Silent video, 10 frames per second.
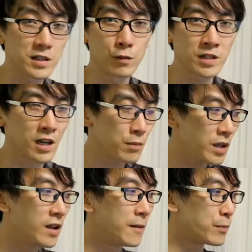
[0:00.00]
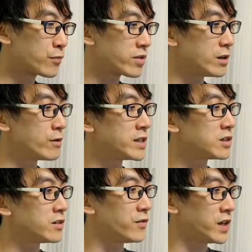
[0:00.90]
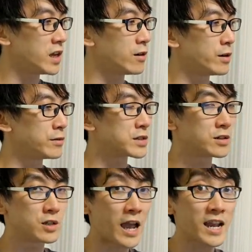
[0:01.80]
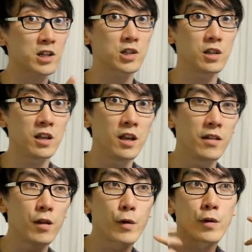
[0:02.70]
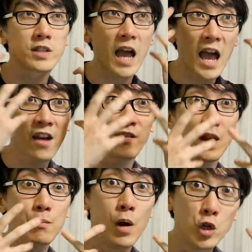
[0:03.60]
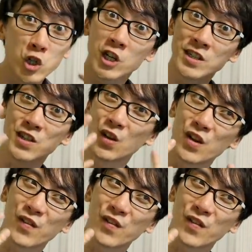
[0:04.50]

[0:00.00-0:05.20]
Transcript: It wasn't going to be pre-rendered video. It was going to actually, they were going to have emotions on their